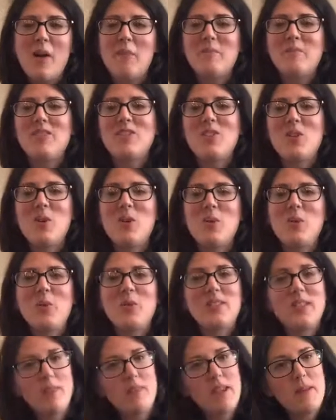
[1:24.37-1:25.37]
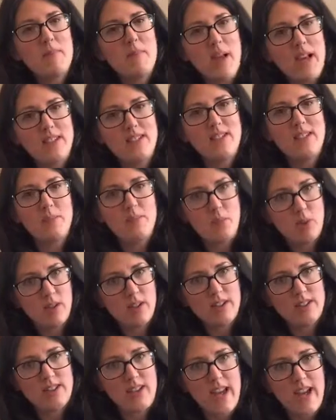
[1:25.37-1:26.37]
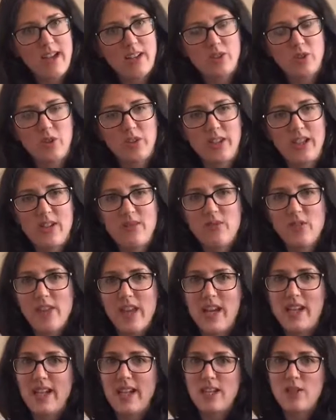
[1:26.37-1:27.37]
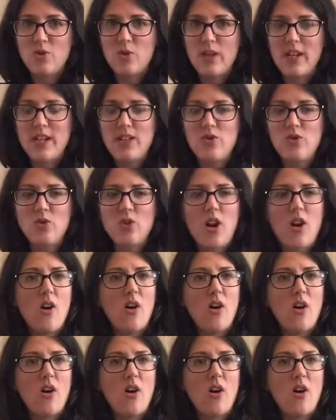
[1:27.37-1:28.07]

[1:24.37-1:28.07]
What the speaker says: So some of the best books actually for that age range,